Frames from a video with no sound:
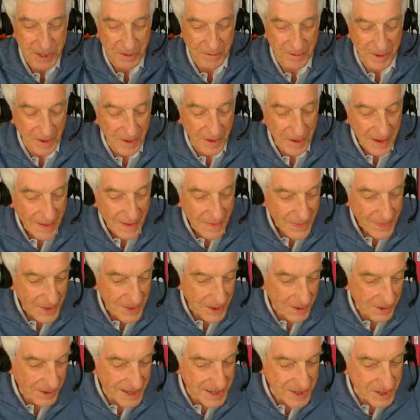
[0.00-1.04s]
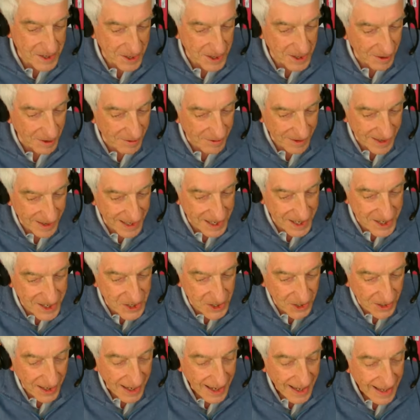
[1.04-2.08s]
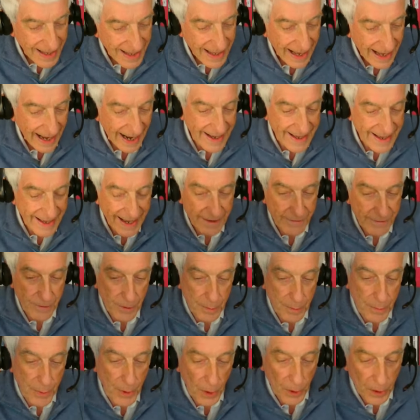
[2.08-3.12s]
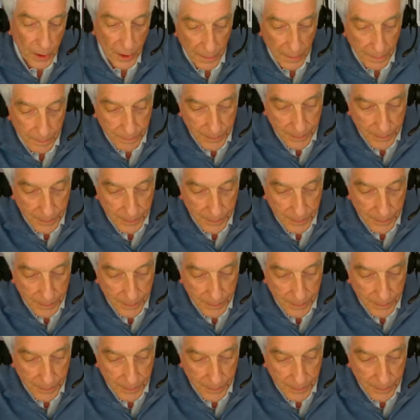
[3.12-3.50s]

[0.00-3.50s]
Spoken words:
of the history of religion. I have a book.